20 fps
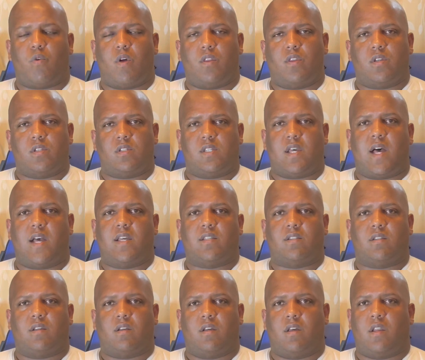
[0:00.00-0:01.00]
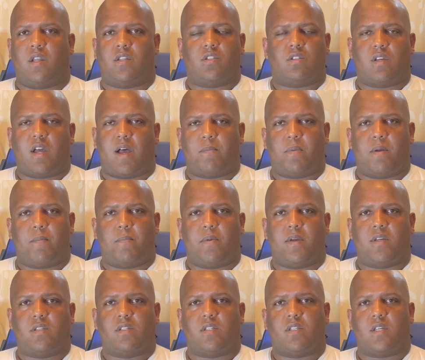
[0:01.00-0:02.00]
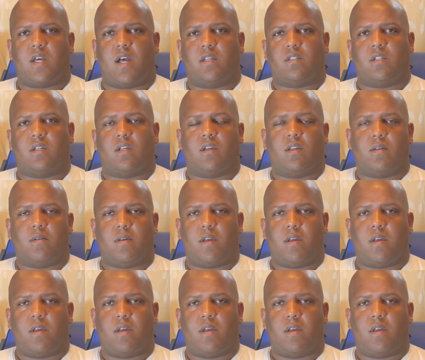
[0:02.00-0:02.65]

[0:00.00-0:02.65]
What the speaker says: the sizing, and I just copy and paste the sizing